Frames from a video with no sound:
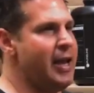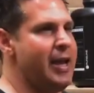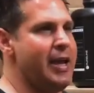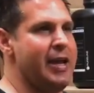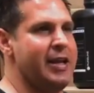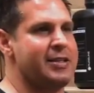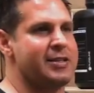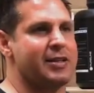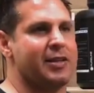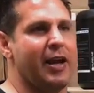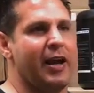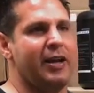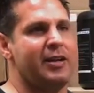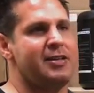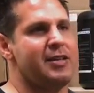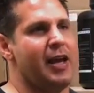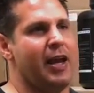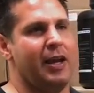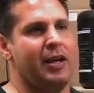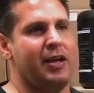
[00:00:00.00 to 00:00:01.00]
it's like
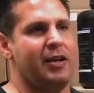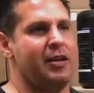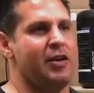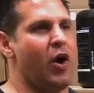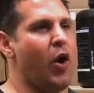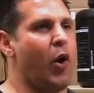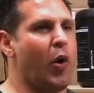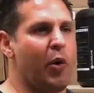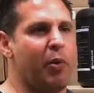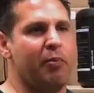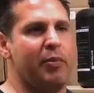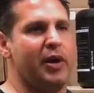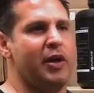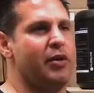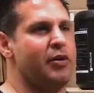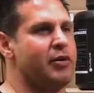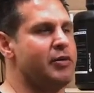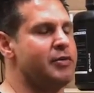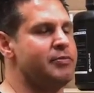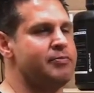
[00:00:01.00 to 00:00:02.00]
taking
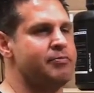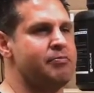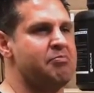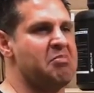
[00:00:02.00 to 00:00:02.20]
oatmeal,